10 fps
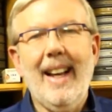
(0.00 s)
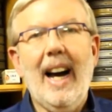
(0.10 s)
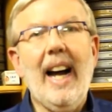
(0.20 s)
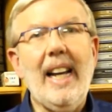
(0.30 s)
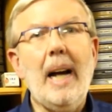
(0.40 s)

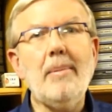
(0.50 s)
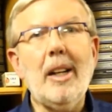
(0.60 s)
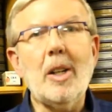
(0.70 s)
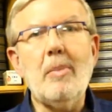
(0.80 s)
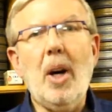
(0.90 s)
Hi, I'm
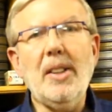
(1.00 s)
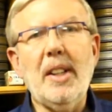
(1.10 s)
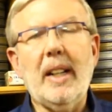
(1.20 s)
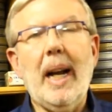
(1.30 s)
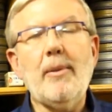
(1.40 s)
Leonard
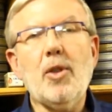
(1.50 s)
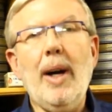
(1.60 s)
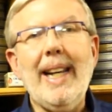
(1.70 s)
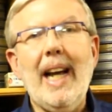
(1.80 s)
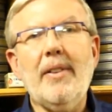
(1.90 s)
Maltin, and I'm
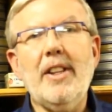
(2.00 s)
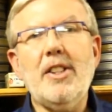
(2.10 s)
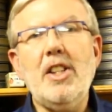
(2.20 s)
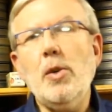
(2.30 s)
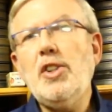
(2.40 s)
trying out
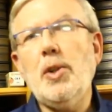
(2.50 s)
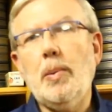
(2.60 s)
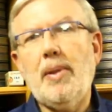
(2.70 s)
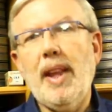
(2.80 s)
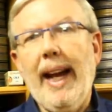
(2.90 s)
this
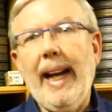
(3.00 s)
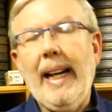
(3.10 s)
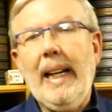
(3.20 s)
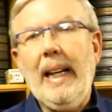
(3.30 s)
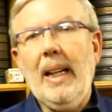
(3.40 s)
YouTube thing.
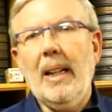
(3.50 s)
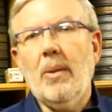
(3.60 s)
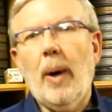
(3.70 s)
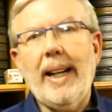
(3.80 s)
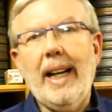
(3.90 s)

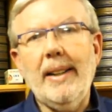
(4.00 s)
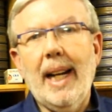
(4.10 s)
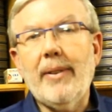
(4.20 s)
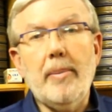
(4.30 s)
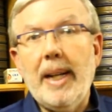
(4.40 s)
Why not?
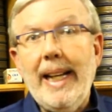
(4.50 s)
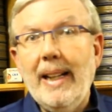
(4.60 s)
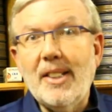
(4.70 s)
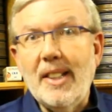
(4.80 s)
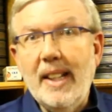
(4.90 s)
Everybody
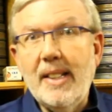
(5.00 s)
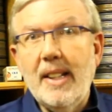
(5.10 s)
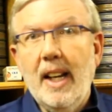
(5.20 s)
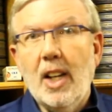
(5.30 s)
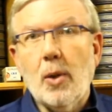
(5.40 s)
else
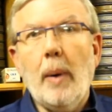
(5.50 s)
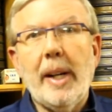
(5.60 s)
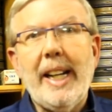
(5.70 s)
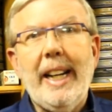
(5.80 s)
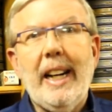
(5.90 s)
is. So I
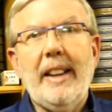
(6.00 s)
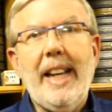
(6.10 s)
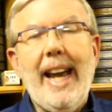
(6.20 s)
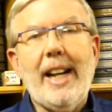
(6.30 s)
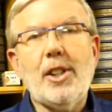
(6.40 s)
want to get in on
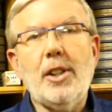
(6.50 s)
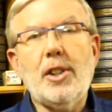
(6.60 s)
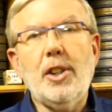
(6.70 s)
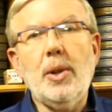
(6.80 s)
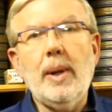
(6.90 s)
the action
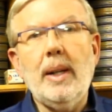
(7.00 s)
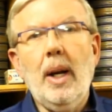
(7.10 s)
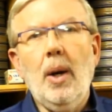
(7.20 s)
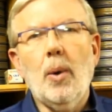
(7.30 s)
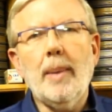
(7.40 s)
too, and
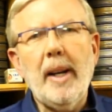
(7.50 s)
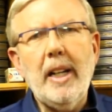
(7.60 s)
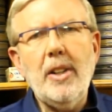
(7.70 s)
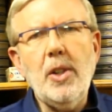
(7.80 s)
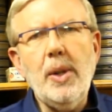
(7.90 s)
what am I
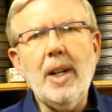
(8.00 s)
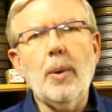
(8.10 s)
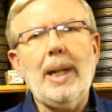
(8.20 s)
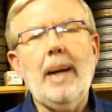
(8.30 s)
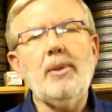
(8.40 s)
going to do
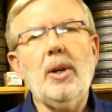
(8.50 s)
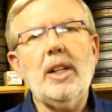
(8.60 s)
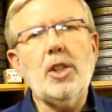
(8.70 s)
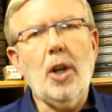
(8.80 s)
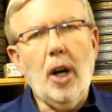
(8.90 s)
here? Well, I'm going
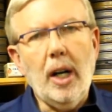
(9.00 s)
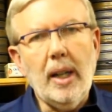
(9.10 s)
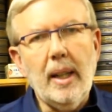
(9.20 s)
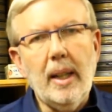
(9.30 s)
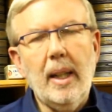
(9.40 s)
to
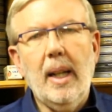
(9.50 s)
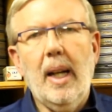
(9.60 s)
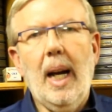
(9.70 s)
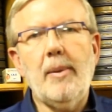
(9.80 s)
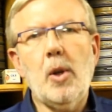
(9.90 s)
talk.
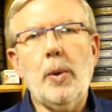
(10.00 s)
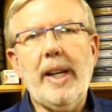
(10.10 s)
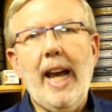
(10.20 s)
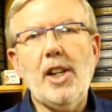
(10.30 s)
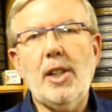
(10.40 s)
I'm going to
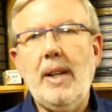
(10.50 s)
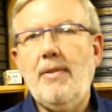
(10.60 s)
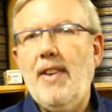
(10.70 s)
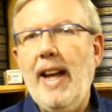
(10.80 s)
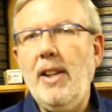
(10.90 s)
occasionally
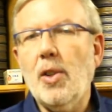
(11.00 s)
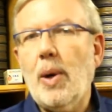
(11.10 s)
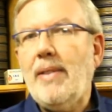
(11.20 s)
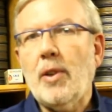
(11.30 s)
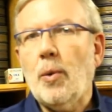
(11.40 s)
vent
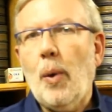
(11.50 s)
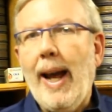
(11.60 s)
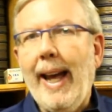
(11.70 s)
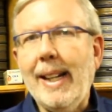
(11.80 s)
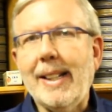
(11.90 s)
or even
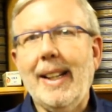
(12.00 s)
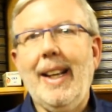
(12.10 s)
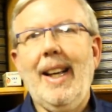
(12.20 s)
rant.